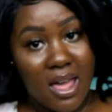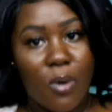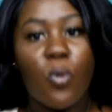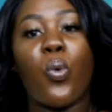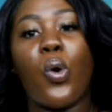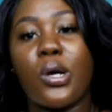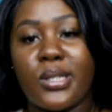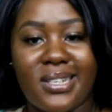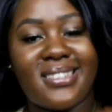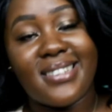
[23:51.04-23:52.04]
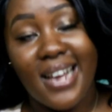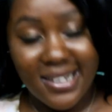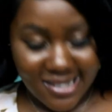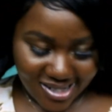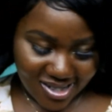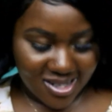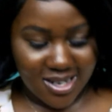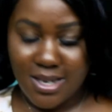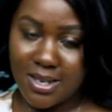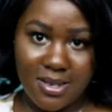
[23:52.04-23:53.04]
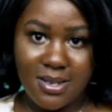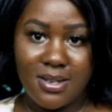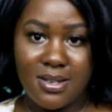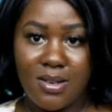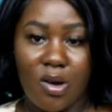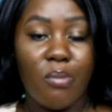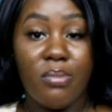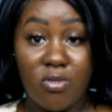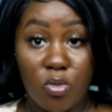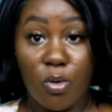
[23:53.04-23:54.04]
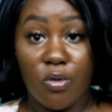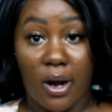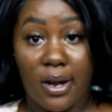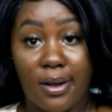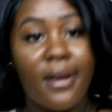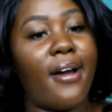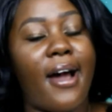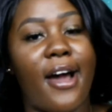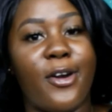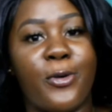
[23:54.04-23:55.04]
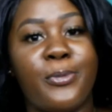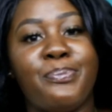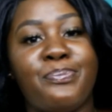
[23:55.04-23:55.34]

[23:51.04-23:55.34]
was a side chick. Unbelievable, right? I know.